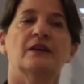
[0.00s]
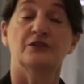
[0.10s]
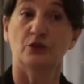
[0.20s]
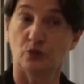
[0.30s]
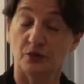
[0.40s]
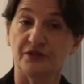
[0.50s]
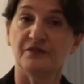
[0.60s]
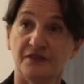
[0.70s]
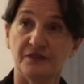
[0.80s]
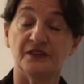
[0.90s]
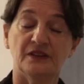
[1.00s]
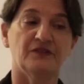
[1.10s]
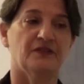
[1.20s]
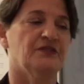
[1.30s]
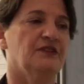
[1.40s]
that was in
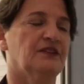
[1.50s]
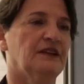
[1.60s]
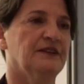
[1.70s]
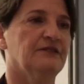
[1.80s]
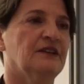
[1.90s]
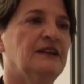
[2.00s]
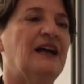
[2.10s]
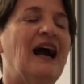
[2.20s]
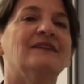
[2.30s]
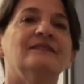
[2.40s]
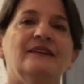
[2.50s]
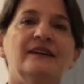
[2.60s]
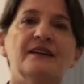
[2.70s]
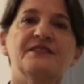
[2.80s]
1555, until